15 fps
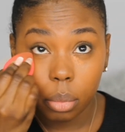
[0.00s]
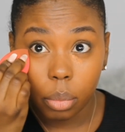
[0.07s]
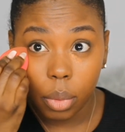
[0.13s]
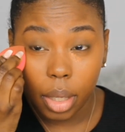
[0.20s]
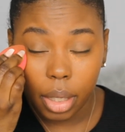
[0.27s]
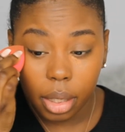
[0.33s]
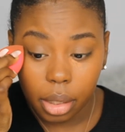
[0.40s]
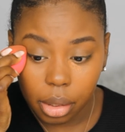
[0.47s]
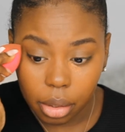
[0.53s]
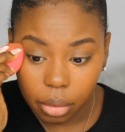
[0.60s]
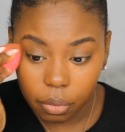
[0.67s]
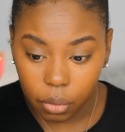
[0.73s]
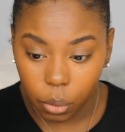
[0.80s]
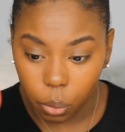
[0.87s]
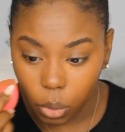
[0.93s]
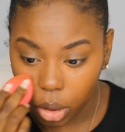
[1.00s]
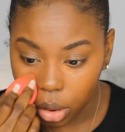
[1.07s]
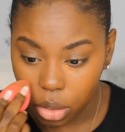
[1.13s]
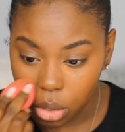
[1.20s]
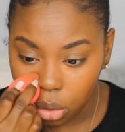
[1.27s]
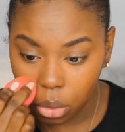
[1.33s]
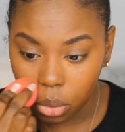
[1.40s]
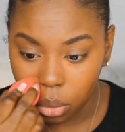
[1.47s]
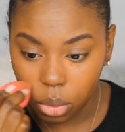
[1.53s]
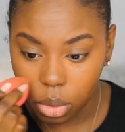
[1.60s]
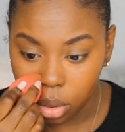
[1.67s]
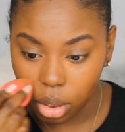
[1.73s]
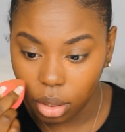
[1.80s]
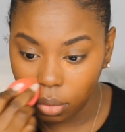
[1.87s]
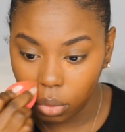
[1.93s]
right here if you wanted to
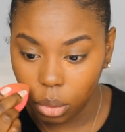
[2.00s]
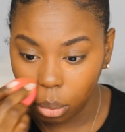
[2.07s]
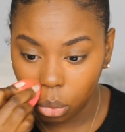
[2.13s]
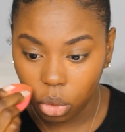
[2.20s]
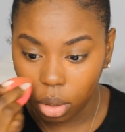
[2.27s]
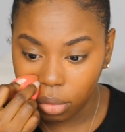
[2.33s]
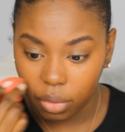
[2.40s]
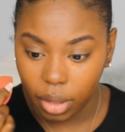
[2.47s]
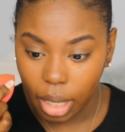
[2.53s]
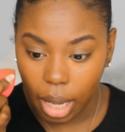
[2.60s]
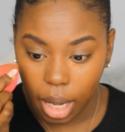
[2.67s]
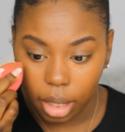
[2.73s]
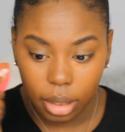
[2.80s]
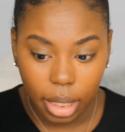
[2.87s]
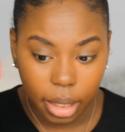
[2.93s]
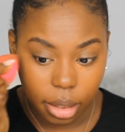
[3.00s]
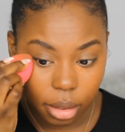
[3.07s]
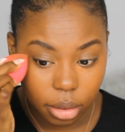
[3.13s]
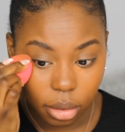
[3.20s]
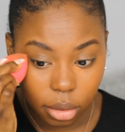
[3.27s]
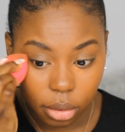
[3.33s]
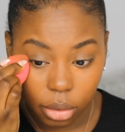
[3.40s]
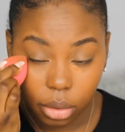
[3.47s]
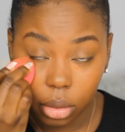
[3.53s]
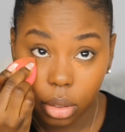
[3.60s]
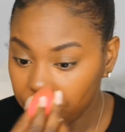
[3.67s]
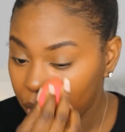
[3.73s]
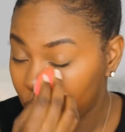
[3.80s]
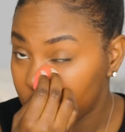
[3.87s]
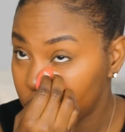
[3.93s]
give you more of a highlighted look.
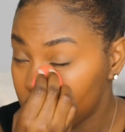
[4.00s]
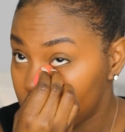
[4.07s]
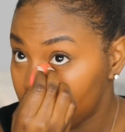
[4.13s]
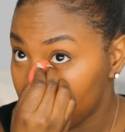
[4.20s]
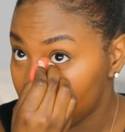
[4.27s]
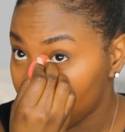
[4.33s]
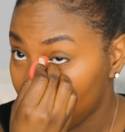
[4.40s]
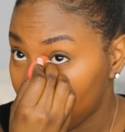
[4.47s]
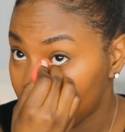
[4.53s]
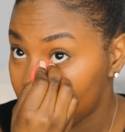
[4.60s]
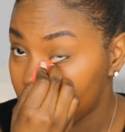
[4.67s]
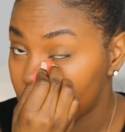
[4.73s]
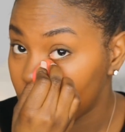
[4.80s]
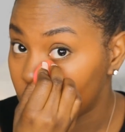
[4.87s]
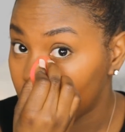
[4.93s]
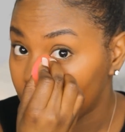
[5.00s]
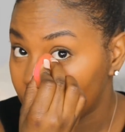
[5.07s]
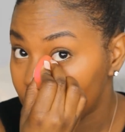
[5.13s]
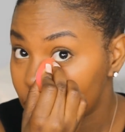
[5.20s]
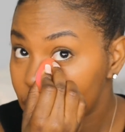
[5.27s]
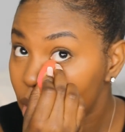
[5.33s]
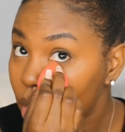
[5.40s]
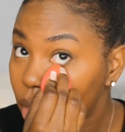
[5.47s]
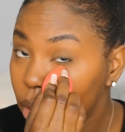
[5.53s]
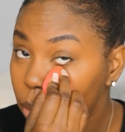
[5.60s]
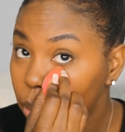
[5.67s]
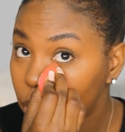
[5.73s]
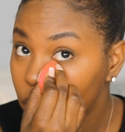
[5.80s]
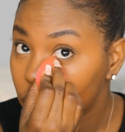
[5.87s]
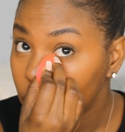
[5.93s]
I usually just kind of stick with the
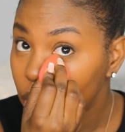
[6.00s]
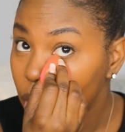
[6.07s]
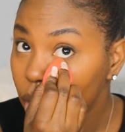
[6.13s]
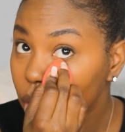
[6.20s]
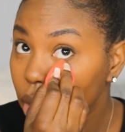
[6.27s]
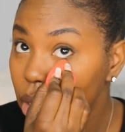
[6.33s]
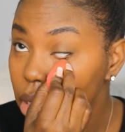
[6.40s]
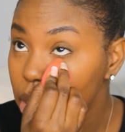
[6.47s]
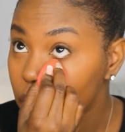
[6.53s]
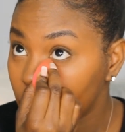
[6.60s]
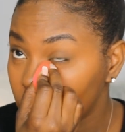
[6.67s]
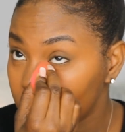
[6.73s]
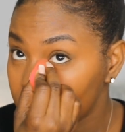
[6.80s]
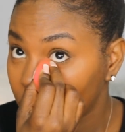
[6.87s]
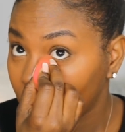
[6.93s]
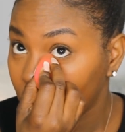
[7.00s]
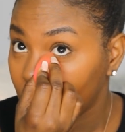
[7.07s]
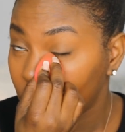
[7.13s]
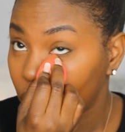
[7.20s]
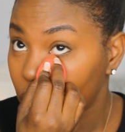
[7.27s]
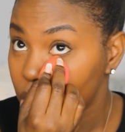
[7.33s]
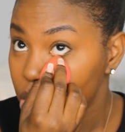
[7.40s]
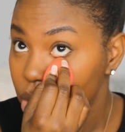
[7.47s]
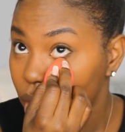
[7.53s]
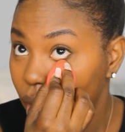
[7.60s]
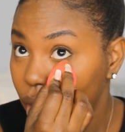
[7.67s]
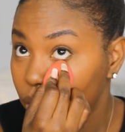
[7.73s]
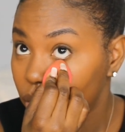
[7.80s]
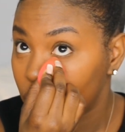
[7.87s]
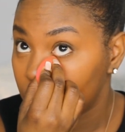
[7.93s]
same concealer shade, and I just
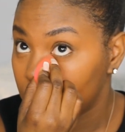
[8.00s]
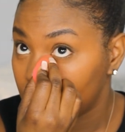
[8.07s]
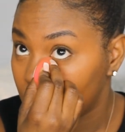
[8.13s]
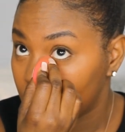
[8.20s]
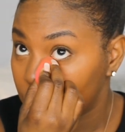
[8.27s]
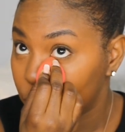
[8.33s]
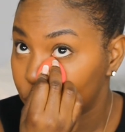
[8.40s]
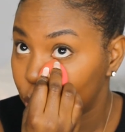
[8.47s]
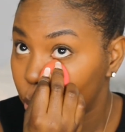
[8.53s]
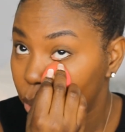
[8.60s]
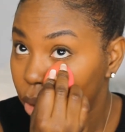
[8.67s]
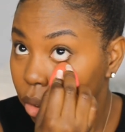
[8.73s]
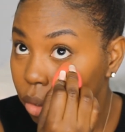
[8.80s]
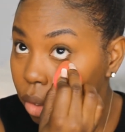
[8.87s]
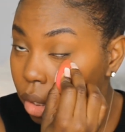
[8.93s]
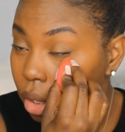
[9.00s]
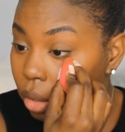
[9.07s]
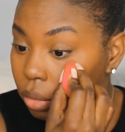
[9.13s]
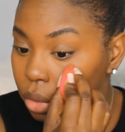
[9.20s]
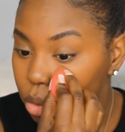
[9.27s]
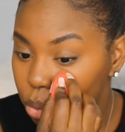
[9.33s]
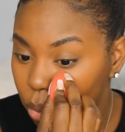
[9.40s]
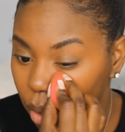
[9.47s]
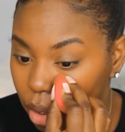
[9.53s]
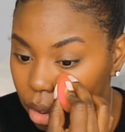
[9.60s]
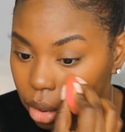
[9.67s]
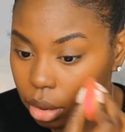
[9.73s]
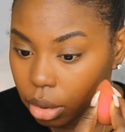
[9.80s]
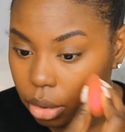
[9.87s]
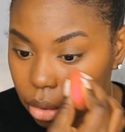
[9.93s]
kind of double up a little bit on the coverage right
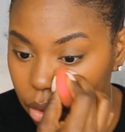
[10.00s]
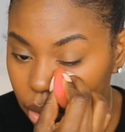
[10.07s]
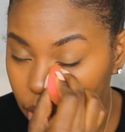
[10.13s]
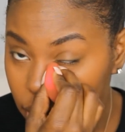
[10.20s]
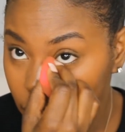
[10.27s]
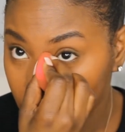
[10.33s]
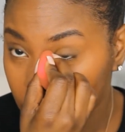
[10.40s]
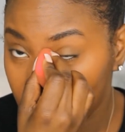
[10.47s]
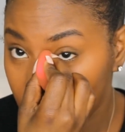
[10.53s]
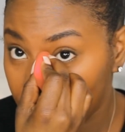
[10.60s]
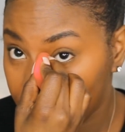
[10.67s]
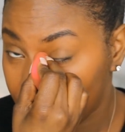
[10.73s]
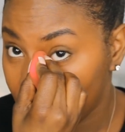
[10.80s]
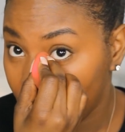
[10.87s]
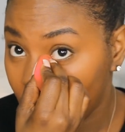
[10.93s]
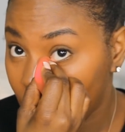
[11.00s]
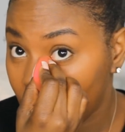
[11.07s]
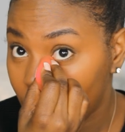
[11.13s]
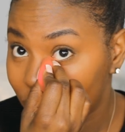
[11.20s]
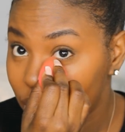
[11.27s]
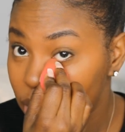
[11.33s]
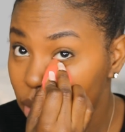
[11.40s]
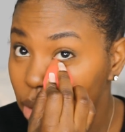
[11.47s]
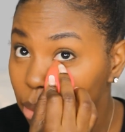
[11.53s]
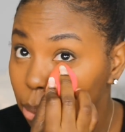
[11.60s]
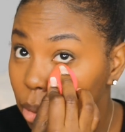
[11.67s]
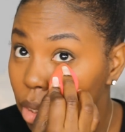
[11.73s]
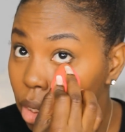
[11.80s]
here because I know that I have some